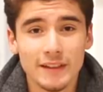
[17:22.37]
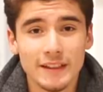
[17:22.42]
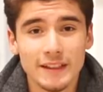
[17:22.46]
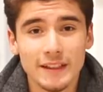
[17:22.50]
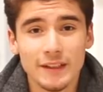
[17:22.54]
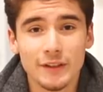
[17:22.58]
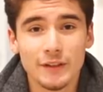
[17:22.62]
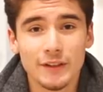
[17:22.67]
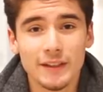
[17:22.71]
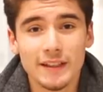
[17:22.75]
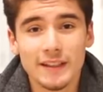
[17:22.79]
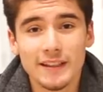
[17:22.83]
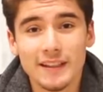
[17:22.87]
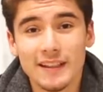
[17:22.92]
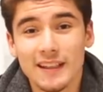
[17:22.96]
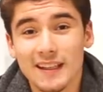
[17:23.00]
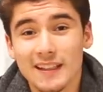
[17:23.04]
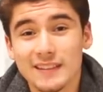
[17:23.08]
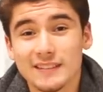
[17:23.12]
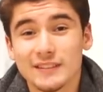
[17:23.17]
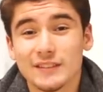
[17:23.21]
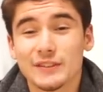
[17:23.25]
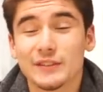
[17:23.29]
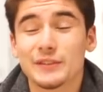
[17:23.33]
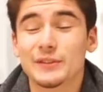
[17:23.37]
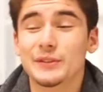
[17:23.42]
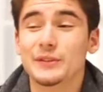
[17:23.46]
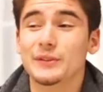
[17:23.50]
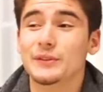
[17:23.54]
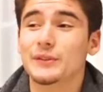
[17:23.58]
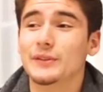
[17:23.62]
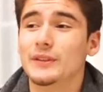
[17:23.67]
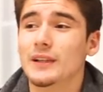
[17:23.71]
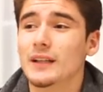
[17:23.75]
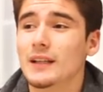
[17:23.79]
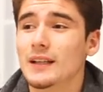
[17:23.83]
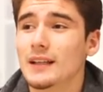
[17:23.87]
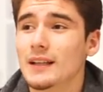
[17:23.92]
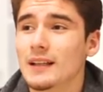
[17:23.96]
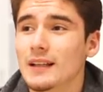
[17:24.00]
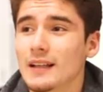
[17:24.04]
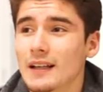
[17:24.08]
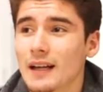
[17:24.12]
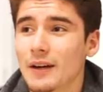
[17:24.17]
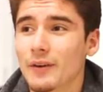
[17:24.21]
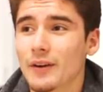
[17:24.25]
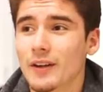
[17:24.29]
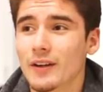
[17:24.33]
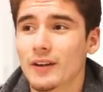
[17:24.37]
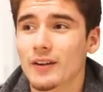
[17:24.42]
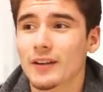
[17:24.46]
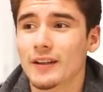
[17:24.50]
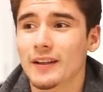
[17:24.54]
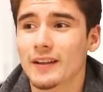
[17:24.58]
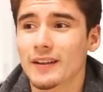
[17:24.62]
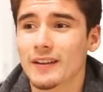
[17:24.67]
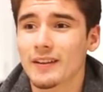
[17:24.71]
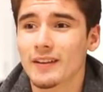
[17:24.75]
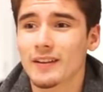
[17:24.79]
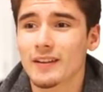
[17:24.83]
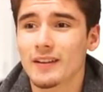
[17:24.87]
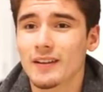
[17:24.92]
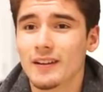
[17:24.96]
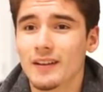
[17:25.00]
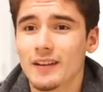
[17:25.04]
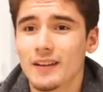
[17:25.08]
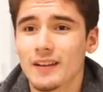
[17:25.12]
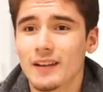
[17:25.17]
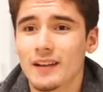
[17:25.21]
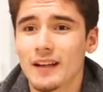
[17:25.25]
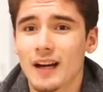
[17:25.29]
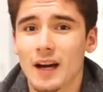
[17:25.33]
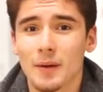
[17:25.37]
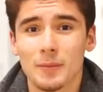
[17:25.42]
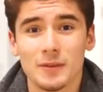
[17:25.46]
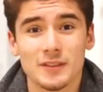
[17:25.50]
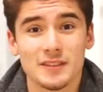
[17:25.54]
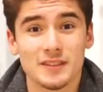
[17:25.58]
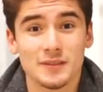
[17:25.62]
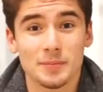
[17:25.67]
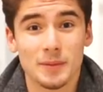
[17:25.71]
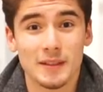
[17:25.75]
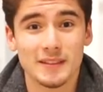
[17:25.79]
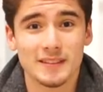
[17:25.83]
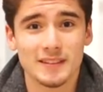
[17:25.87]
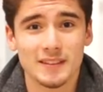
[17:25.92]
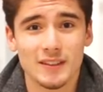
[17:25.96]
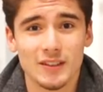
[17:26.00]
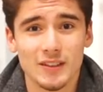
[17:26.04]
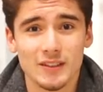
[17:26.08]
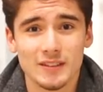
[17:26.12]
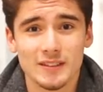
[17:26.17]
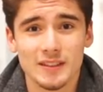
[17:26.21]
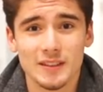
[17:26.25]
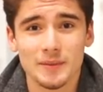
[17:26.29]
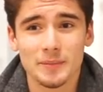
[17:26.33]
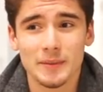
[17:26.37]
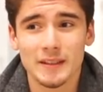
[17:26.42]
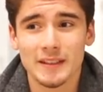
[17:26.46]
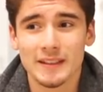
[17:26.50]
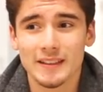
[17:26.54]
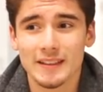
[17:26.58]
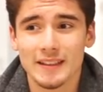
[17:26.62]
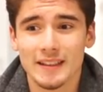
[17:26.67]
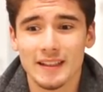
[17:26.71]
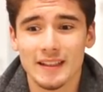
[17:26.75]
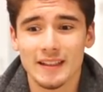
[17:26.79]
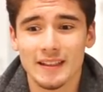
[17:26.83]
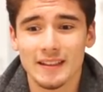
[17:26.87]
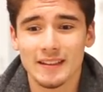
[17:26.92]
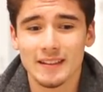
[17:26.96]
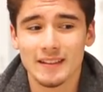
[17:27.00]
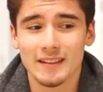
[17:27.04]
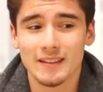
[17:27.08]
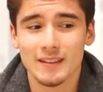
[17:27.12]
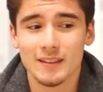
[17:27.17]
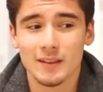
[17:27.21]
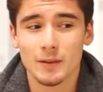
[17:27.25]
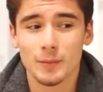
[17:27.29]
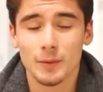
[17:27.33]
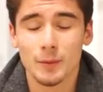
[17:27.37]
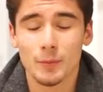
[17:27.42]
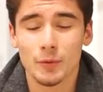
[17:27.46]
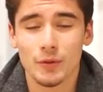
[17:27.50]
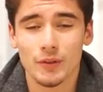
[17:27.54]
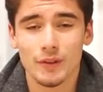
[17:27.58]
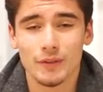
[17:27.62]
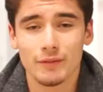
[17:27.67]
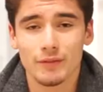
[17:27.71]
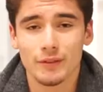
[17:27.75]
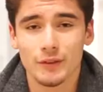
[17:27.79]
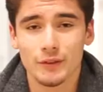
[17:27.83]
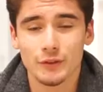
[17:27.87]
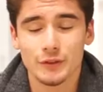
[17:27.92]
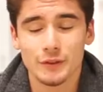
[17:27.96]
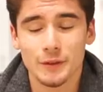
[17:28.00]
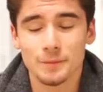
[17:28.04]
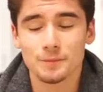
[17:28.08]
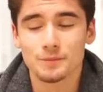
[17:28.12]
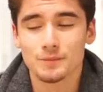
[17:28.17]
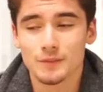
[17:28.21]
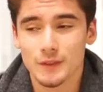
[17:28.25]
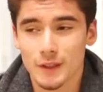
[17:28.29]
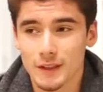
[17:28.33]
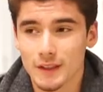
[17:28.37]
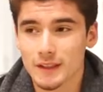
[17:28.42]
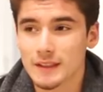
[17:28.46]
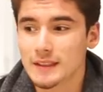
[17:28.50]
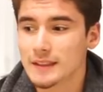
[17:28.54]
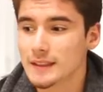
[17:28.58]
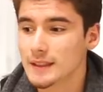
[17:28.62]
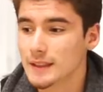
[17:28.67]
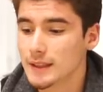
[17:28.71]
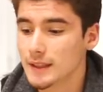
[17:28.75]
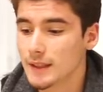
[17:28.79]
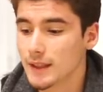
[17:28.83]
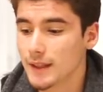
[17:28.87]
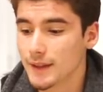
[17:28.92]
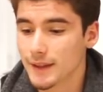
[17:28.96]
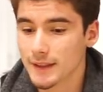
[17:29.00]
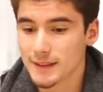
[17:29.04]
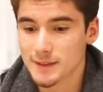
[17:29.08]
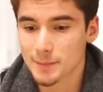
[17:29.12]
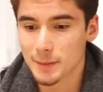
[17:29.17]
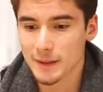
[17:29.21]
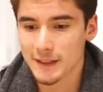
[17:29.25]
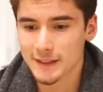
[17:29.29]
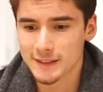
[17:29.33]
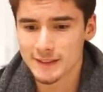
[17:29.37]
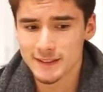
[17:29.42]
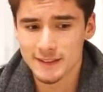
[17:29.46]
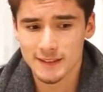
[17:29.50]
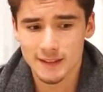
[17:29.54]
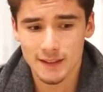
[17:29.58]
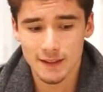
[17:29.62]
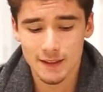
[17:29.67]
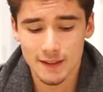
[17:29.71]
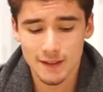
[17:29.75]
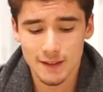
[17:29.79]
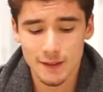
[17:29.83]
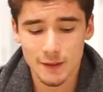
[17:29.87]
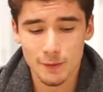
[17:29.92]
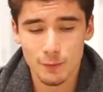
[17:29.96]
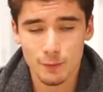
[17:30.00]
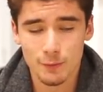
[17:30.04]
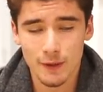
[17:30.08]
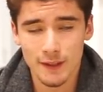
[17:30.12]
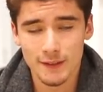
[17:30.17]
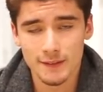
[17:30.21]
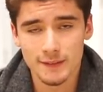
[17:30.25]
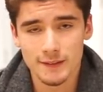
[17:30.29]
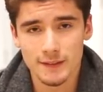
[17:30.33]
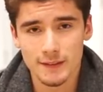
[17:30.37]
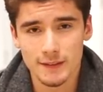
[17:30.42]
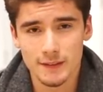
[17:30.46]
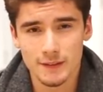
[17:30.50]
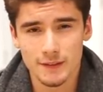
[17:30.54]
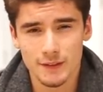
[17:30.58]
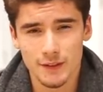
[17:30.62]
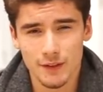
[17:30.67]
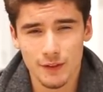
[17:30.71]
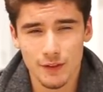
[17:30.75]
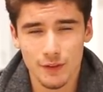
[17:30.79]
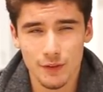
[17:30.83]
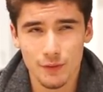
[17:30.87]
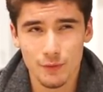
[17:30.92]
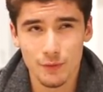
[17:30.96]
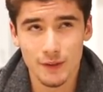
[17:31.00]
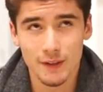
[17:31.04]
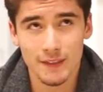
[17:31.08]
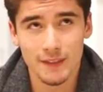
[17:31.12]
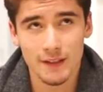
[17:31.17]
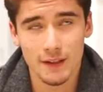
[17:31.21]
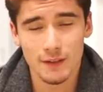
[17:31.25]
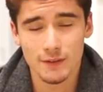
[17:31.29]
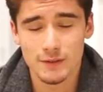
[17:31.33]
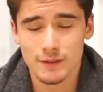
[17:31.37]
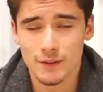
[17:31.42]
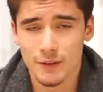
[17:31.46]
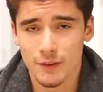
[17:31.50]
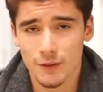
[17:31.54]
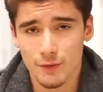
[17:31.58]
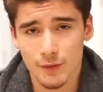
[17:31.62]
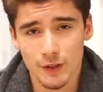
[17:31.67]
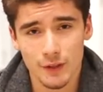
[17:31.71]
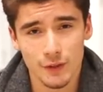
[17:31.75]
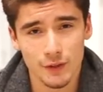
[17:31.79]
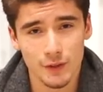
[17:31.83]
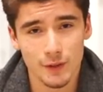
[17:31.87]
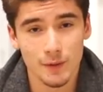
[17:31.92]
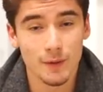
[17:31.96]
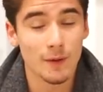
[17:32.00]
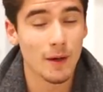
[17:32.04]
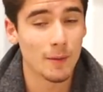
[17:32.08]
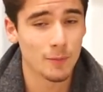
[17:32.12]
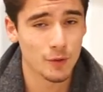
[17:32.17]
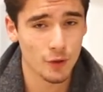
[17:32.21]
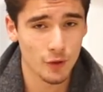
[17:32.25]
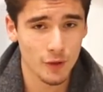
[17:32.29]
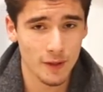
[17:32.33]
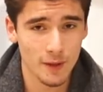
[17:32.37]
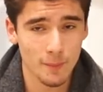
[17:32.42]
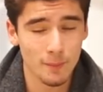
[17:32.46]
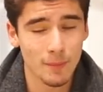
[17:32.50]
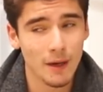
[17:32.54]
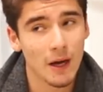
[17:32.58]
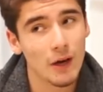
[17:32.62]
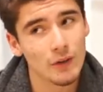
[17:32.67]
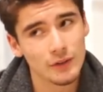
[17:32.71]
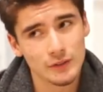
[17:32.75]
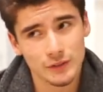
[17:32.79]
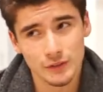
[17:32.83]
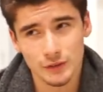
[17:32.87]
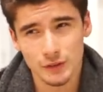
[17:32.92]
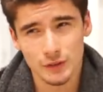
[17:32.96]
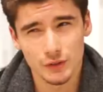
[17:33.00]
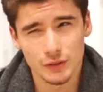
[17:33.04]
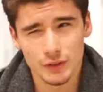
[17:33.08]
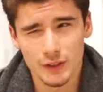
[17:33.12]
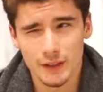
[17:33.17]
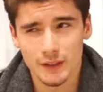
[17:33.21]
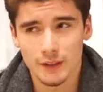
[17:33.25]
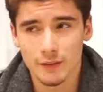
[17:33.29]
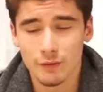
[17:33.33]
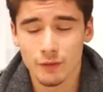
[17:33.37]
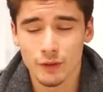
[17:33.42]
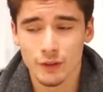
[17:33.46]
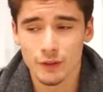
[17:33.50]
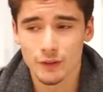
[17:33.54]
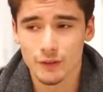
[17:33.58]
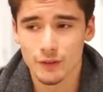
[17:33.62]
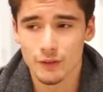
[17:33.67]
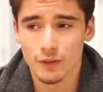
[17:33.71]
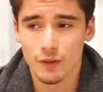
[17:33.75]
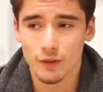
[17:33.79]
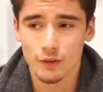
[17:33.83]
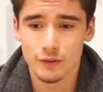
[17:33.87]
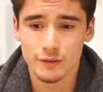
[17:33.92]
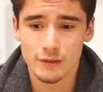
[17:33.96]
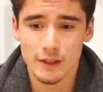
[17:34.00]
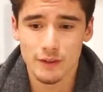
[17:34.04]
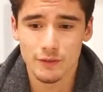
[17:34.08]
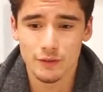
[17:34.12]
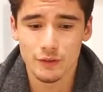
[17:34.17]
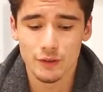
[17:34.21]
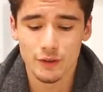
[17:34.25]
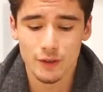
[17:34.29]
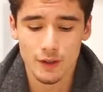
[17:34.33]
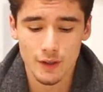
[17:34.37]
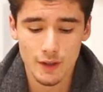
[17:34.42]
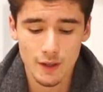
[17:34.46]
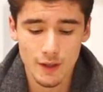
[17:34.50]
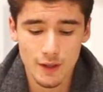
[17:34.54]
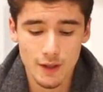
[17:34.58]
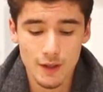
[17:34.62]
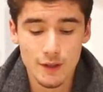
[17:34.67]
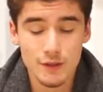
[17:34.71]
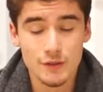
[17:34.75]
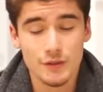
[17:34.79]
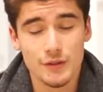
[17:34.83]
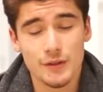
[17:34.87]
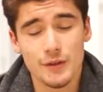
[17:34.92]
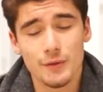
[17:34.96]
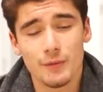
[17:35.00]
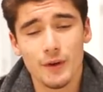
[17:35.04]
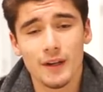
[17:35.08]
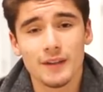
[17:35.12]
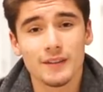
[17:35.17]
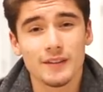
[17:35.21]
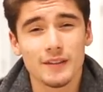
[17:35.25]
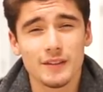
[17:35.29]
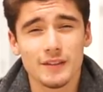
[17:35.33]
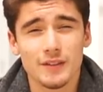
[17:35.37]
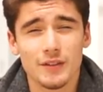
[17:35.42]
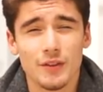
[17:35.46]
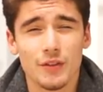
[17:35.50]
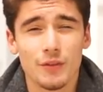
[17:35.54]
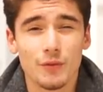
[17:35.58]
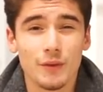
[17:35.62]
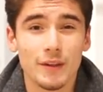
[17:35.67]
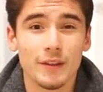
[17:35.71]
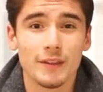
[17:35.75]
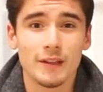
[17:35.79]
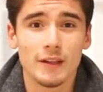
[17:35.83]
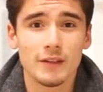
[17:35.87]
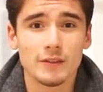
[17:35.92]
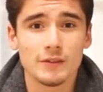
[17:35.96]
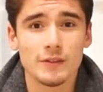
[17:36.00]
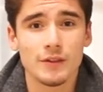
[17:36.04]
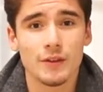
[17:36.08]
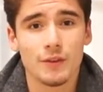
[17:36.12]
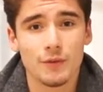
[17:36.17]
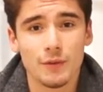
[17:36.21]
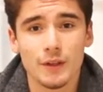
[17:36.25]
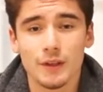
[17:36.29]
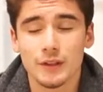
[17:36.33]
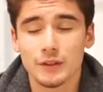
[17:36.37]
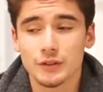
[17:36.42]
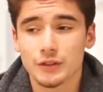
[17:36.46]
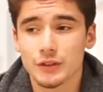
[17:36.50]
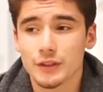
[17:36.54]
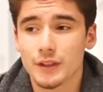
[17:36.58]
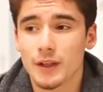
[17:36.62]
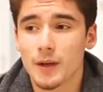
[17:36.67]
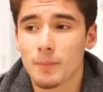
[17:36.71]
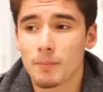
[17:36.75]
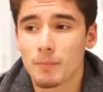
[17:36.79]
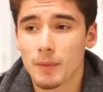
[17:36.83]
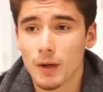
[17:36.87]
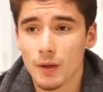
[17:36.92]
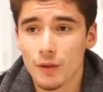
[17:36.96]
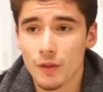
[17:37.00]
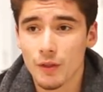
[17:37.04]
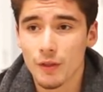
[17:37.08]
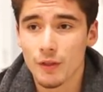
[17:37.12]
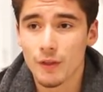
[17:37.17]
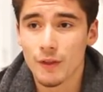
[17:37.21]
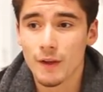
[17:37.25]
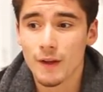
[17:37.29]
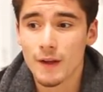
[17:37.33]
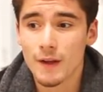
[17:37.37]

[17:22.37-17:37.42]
nitty gritty as to how I got here, how much this place is costing me, and a little bit more info. So look, this place, the rent is $3,300, I'm talking in pounds, so I'll try and convert it to dollars after. So the rent is $3,300 a month,